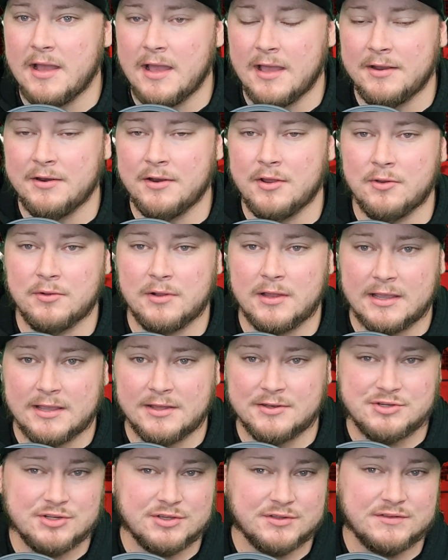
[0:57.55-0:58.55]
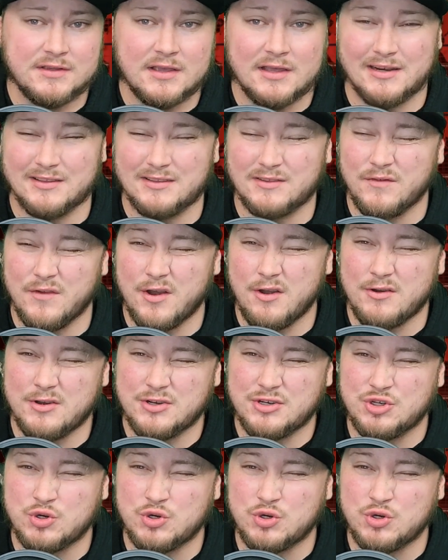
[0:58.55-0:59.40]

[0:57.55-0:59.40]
I know, like I just said, it's very